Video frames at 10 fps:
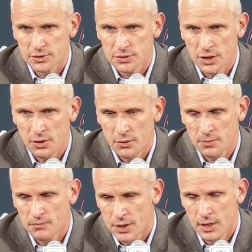So
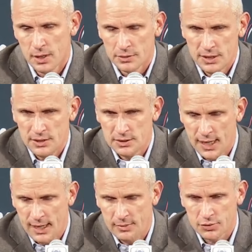these
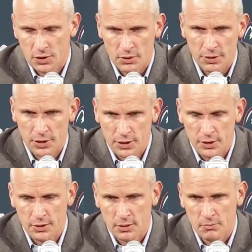games early in the
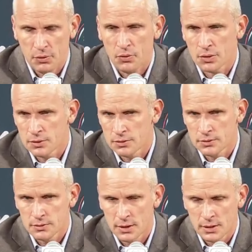year are important
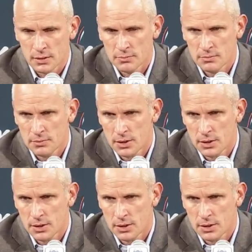um,